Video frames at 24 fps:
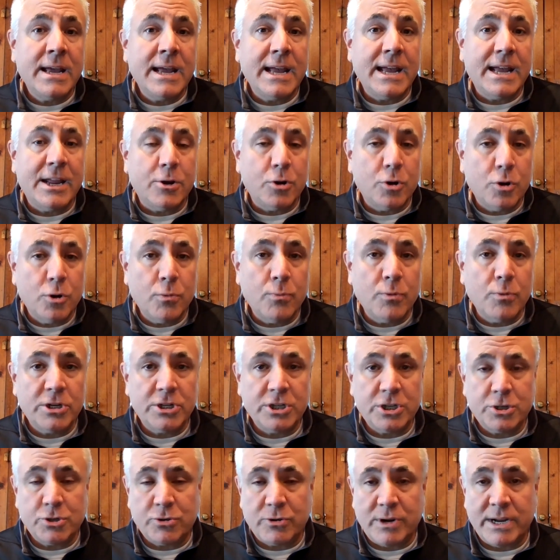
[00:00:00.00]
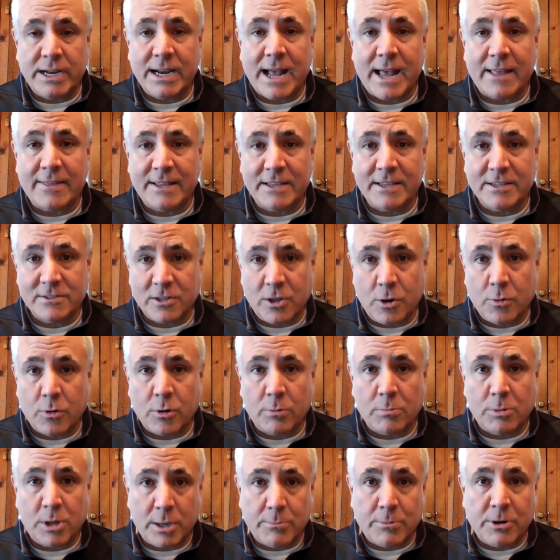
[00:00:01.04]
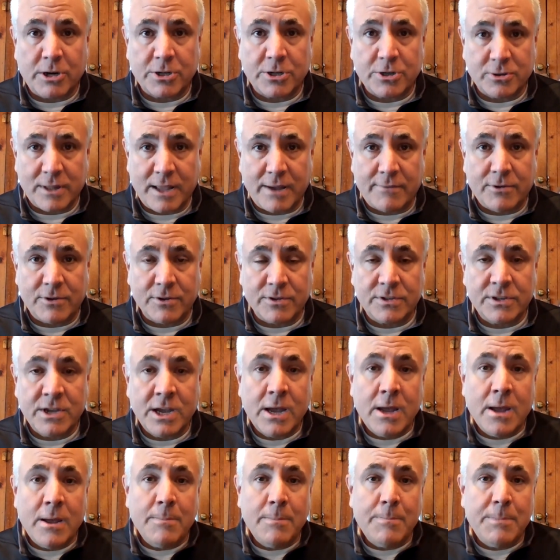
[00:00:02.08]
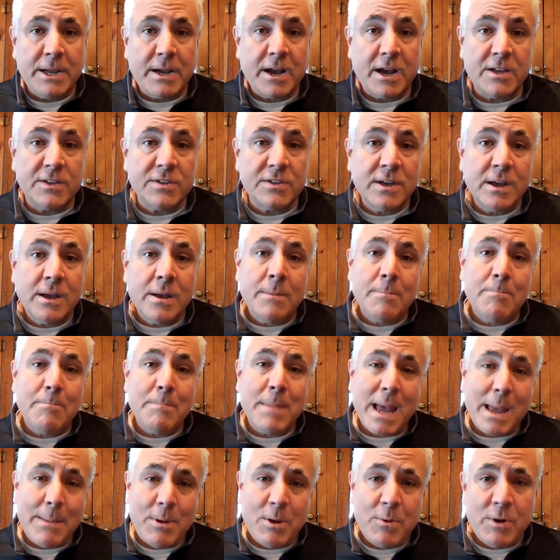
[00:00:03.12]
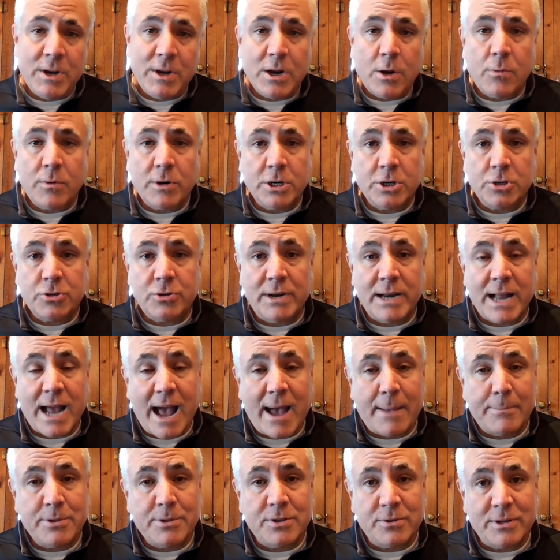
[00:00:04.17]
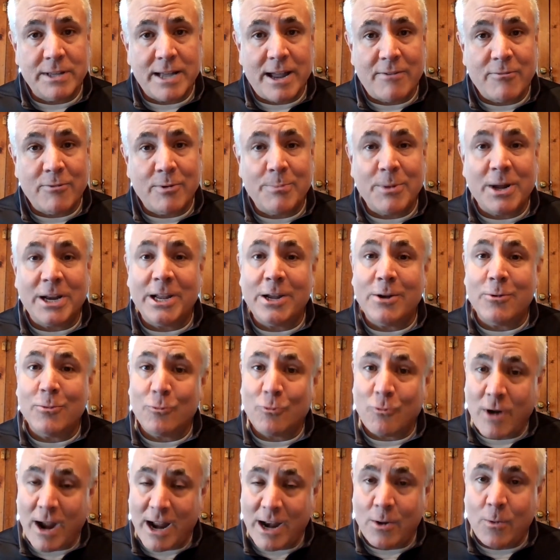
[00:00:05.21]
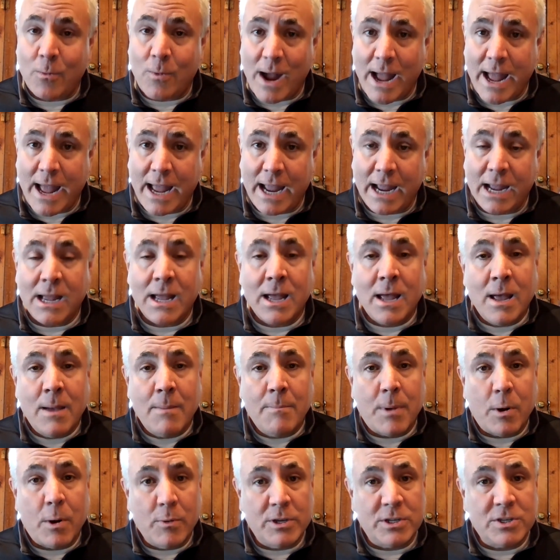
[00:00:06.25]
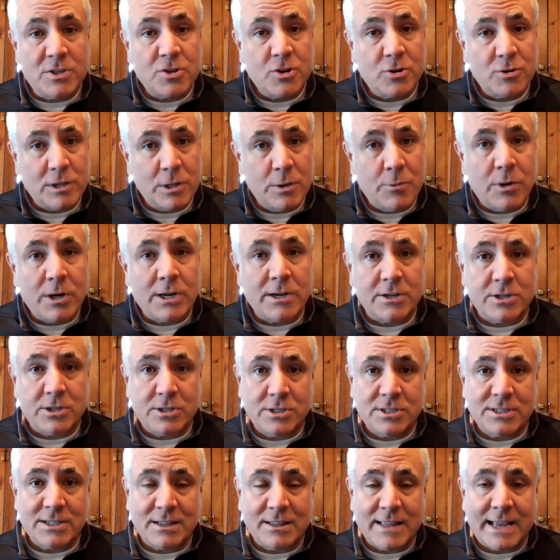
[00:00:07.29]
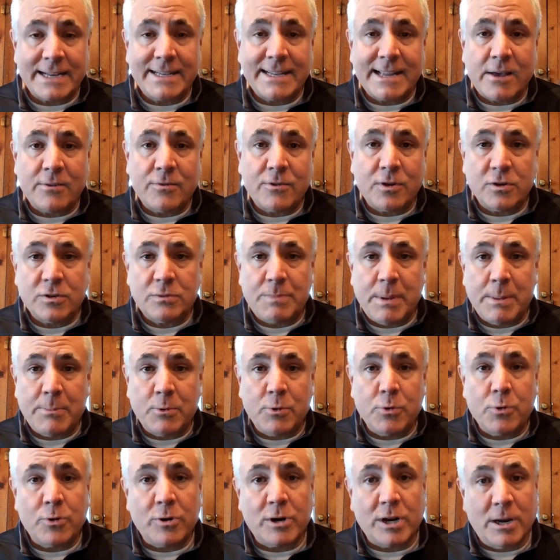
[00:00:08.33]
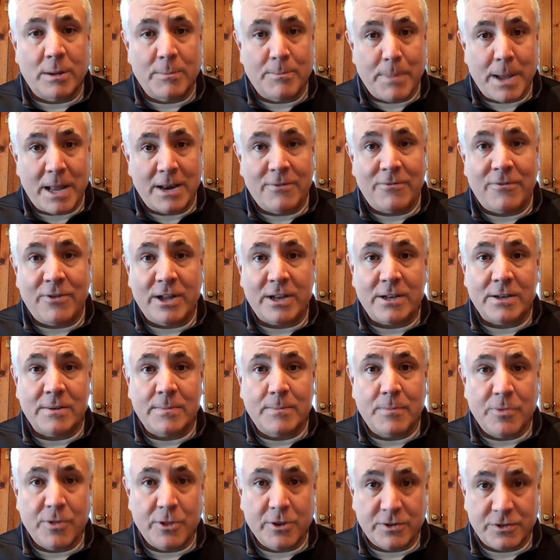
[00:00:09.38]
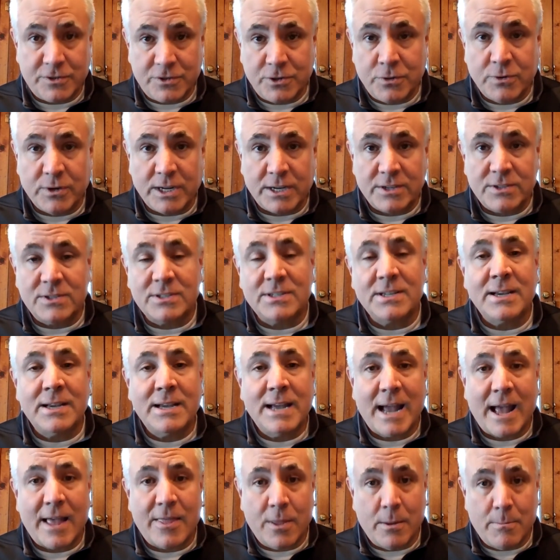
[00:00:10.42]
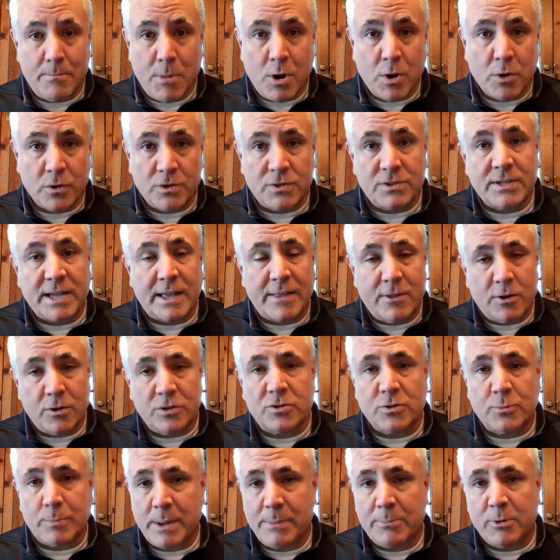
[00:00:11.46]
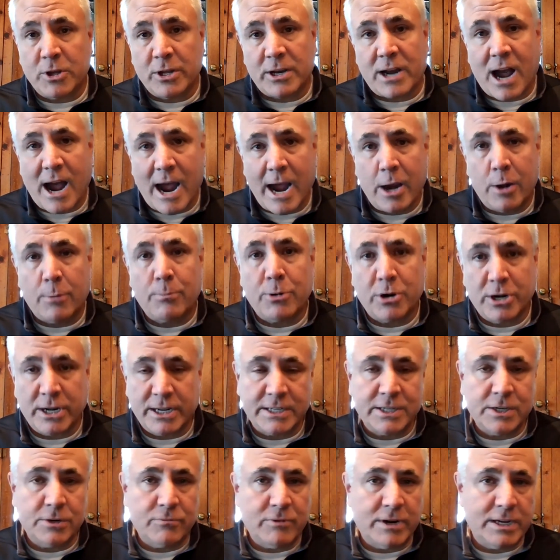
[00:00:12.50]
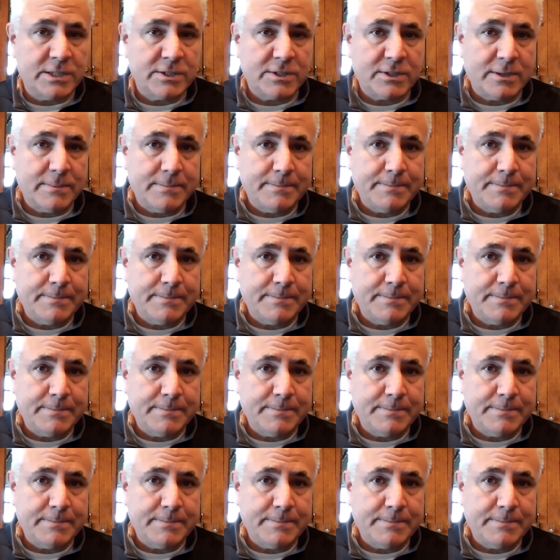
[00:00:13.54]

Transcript: in whom we should treat at these lower blood pressure levels. Because maybe we don't want to treat absolutely everybody right away, but we certainly want to select out those people who are going to benefit the soonest and the most, and those are people at higher predicted risk.